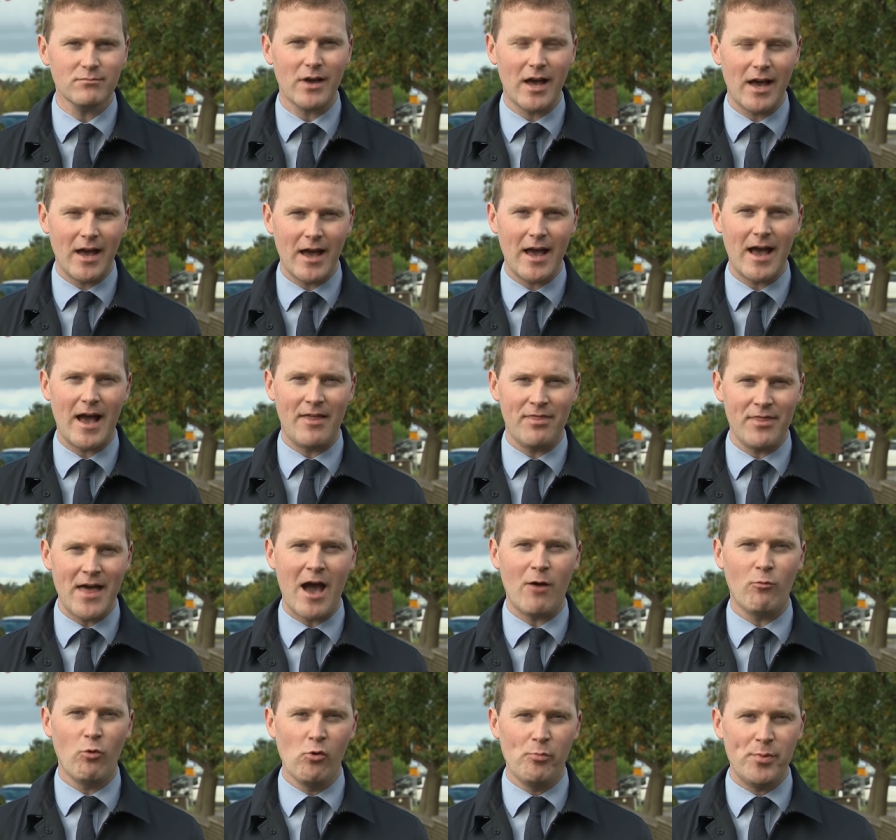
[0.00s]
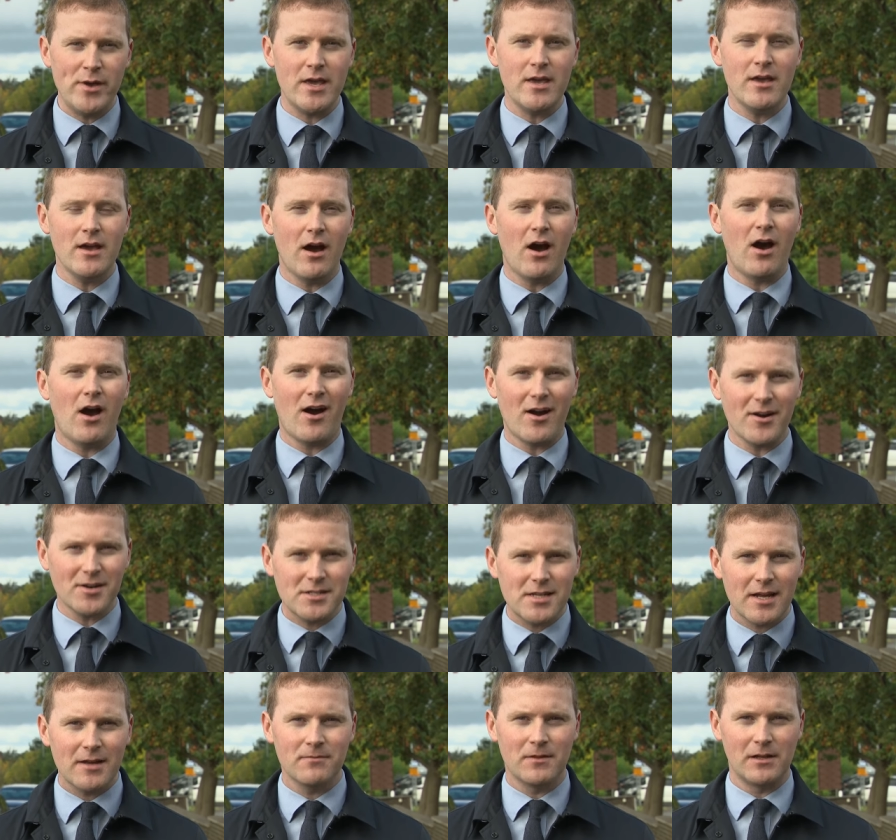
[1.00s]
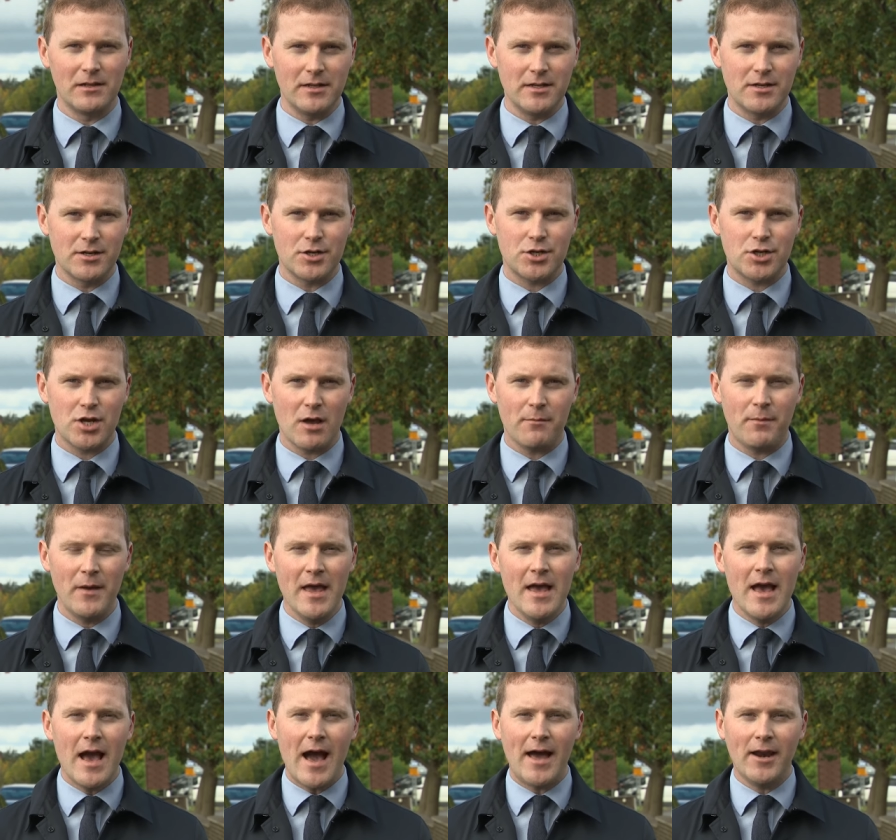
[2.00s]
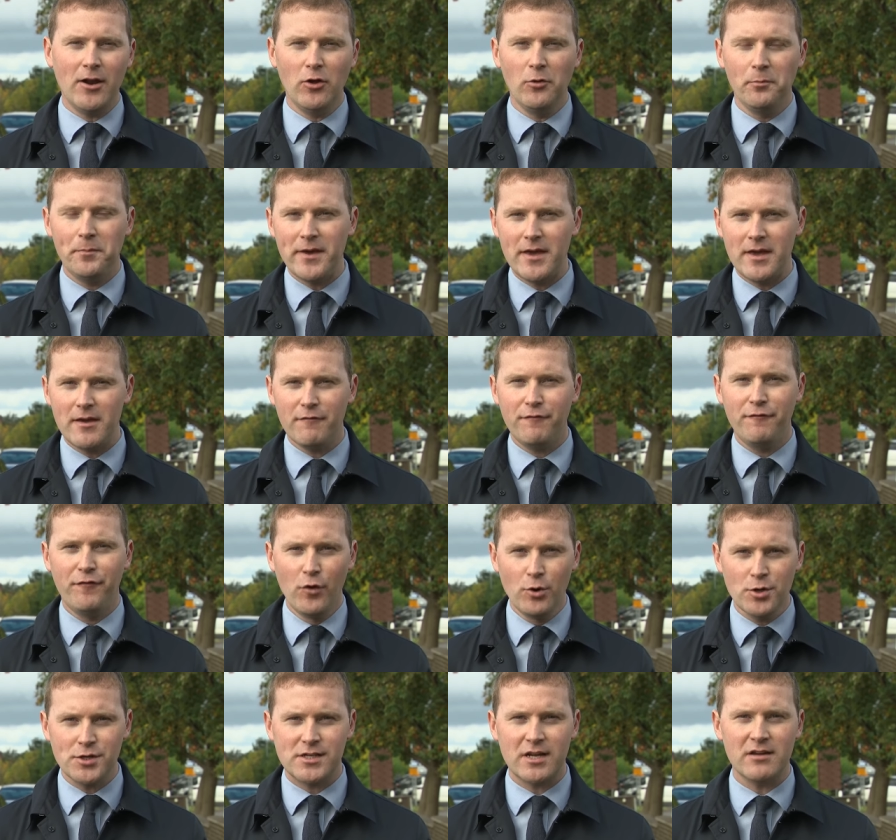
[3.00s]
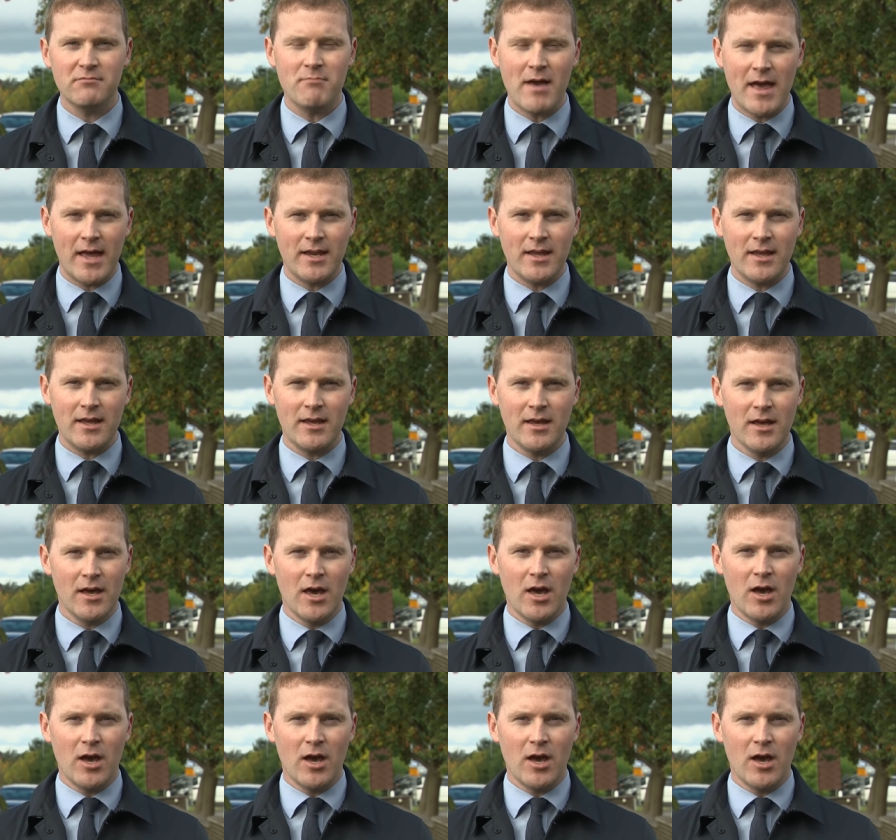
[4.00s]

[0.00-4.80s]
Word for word: Uh, and that will be hurting the leadership, and it will be forcing many